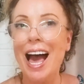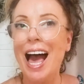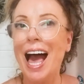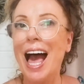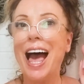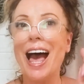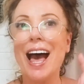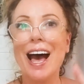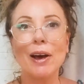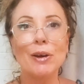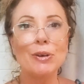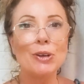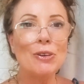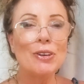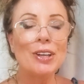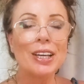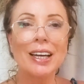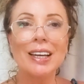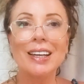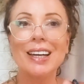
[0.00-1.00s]
How do you
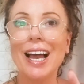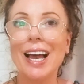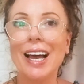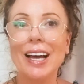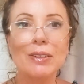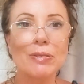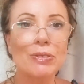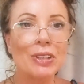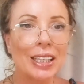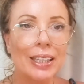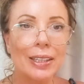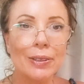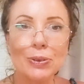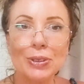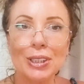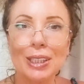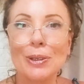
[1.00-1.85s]
get out of the guilt